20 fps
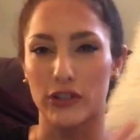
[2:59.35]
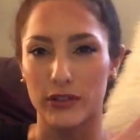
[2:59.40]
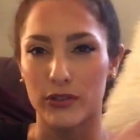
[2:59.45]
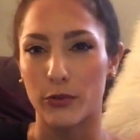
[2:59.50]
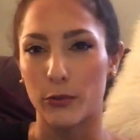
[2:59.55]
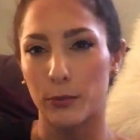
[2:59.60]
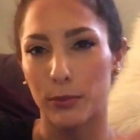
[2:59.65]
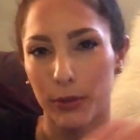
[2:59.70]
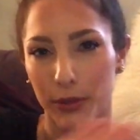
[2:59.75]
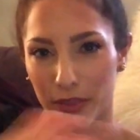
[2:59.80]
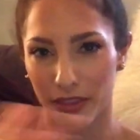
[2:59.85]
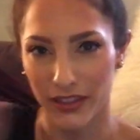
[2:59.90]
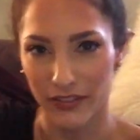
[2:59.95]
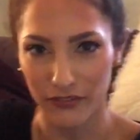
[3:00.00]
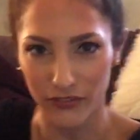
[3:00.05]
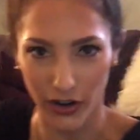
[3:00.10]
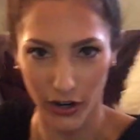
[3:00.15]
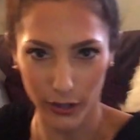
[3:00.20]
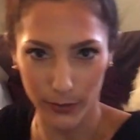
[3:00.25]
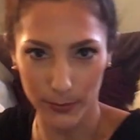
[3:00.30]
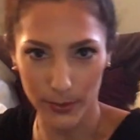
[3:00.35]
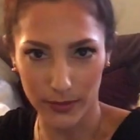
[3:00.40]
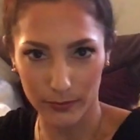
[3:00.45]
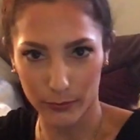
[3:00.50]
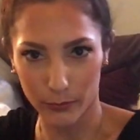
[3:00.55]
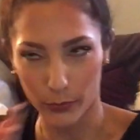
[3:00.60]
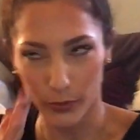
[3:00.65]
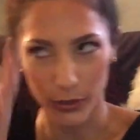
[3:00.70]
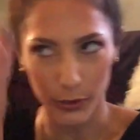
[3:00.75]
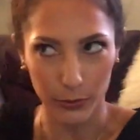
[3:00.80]
so put the environment
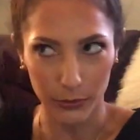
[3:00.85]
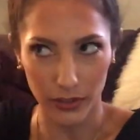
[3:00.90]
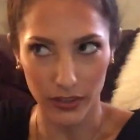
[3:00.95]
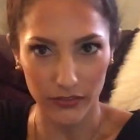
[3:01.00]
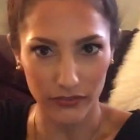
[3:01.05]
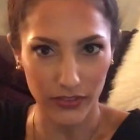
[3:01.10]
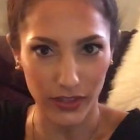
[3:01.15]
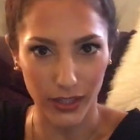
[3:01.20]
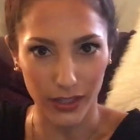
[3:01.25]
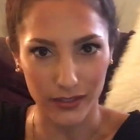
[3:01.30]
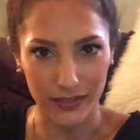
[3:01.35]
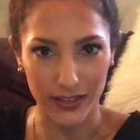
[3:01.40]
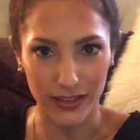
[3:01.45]
where you live thing